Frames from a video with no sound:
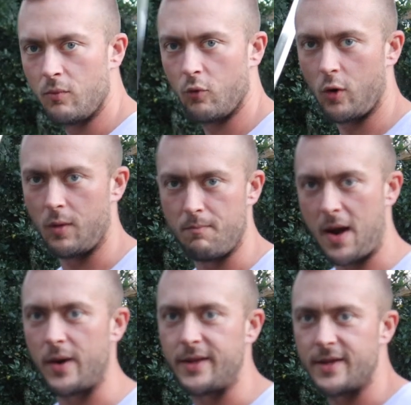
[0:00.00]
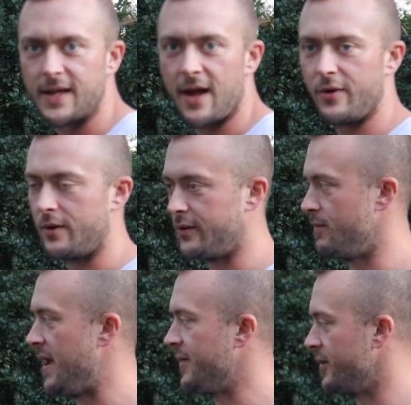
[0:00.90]
were married together to
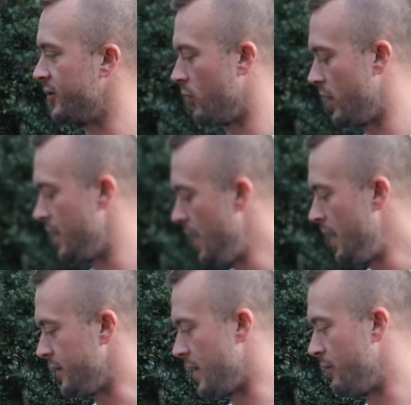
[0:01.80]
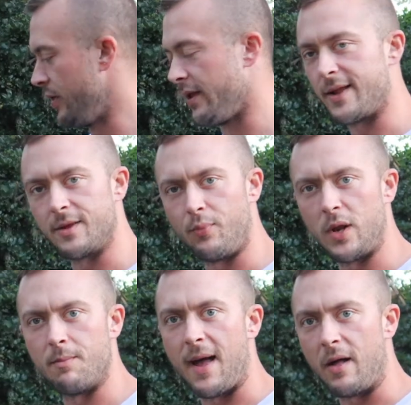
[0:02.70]
make the sword. So I really like the
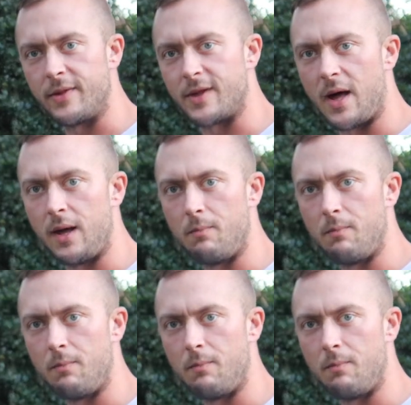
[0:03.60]
point of balance on it.